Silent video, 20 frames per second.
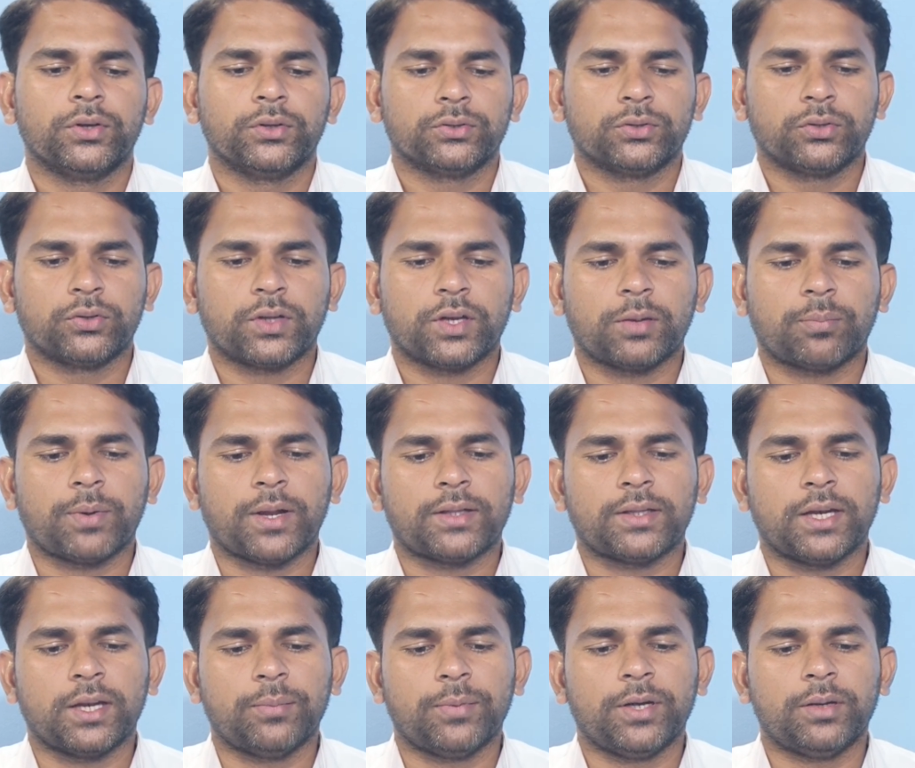So you can apply
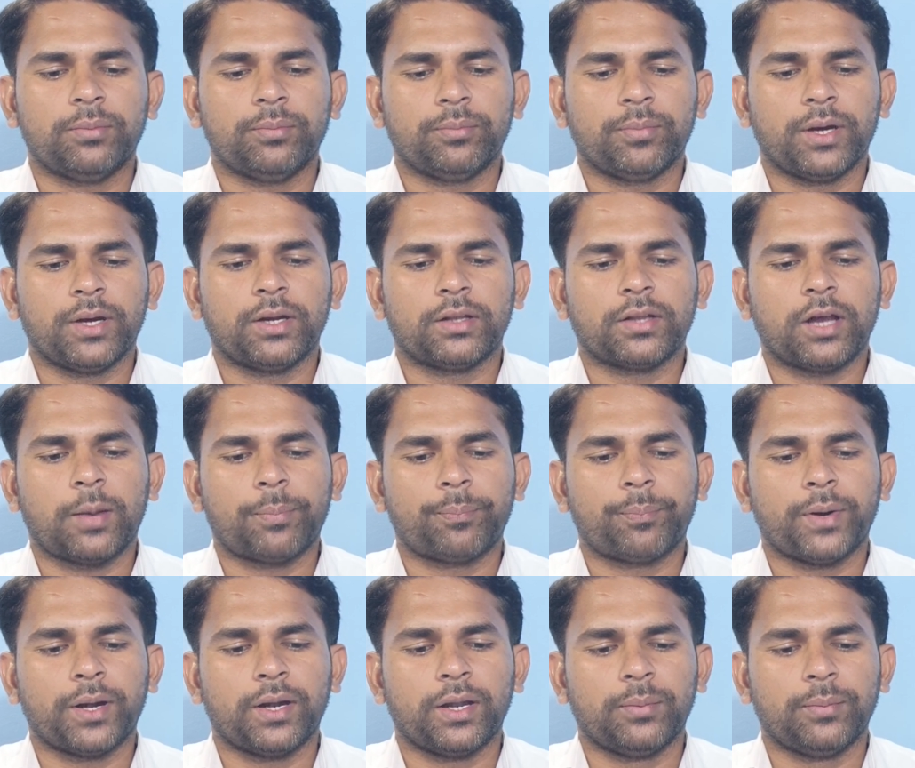the limit minus
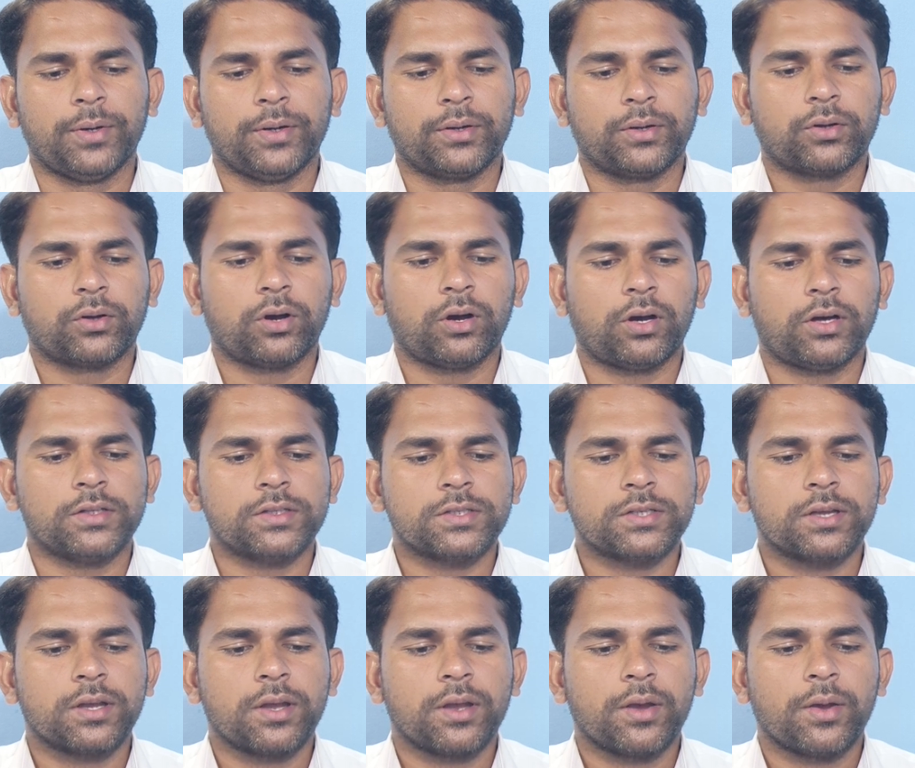upper limit cos
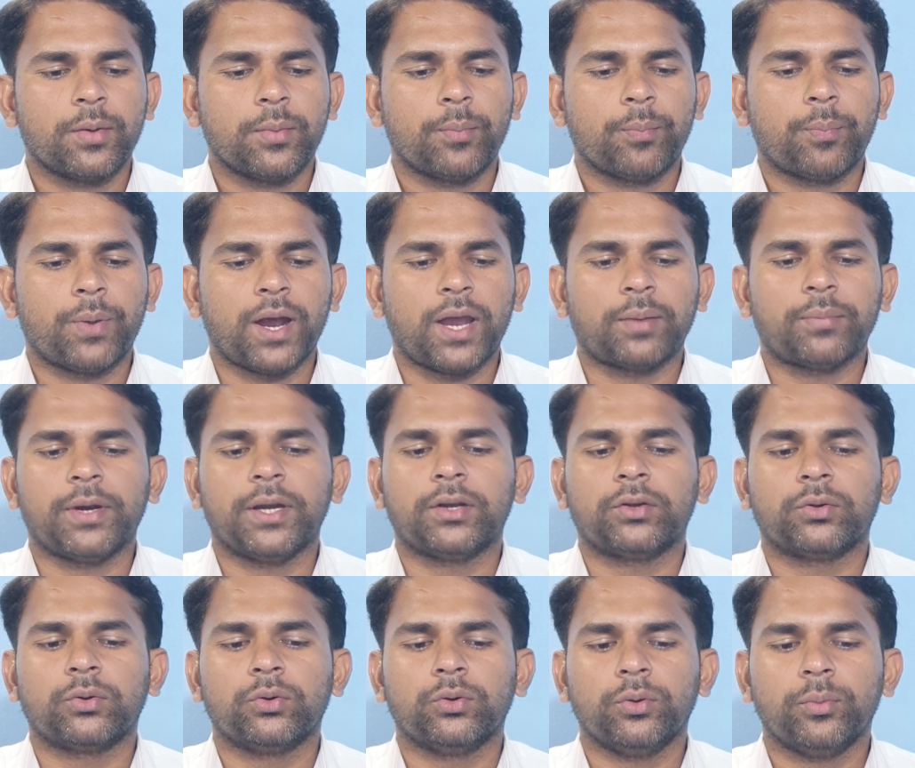pi by
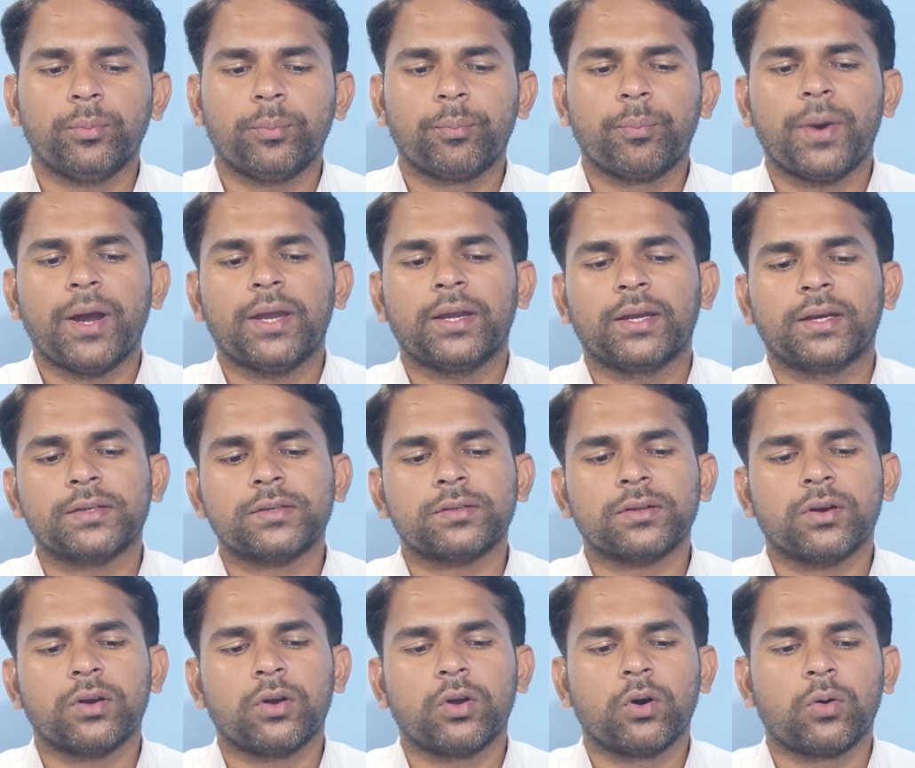2 minus
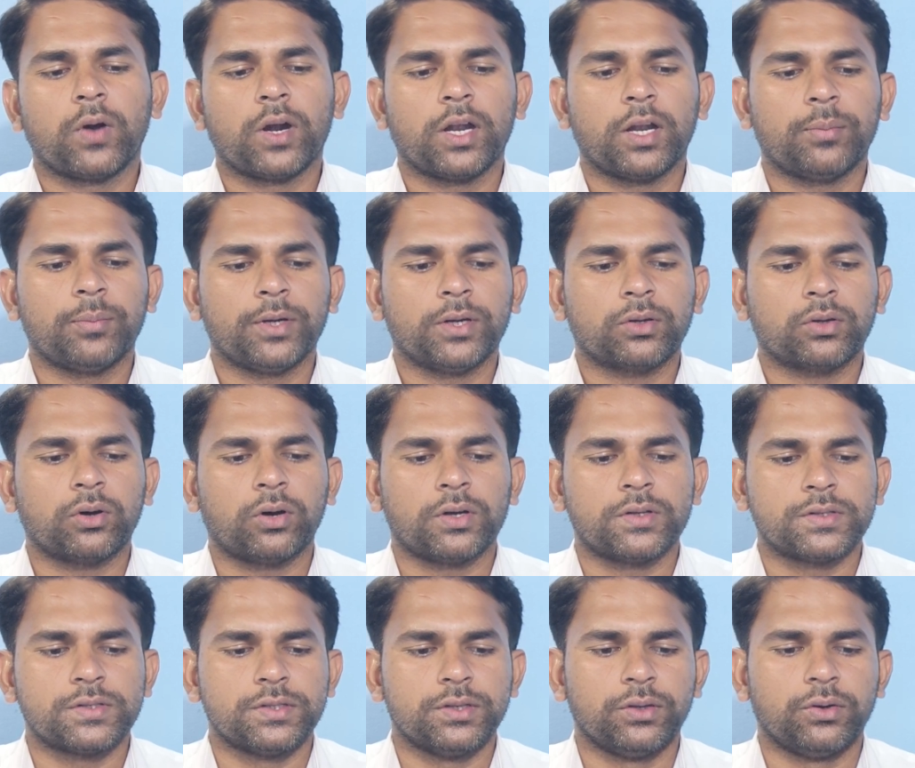lower limit
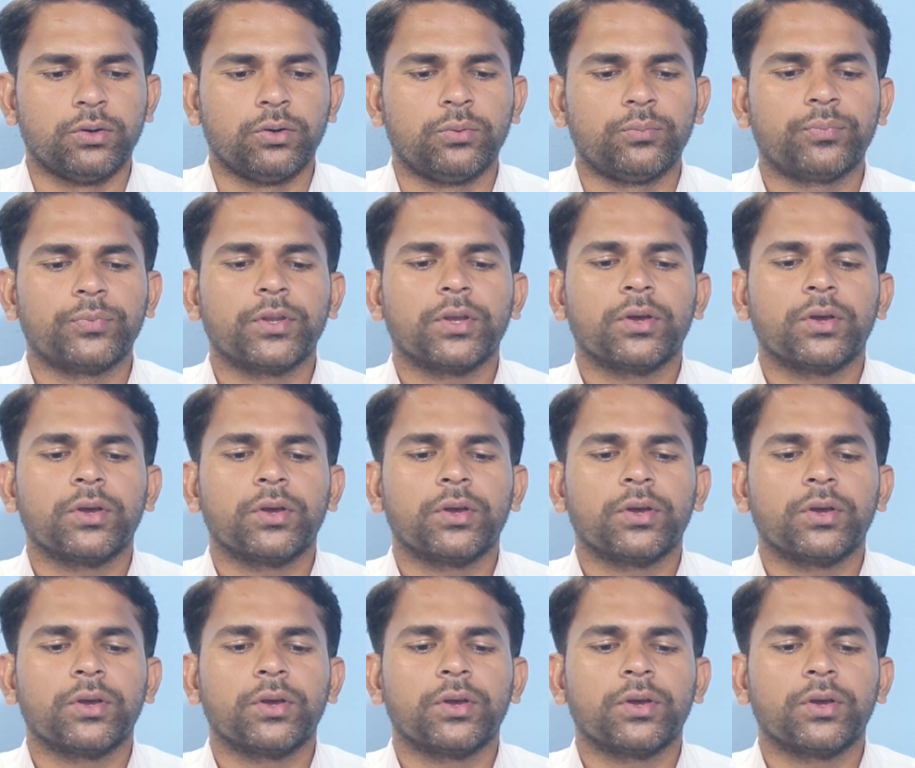cos 0.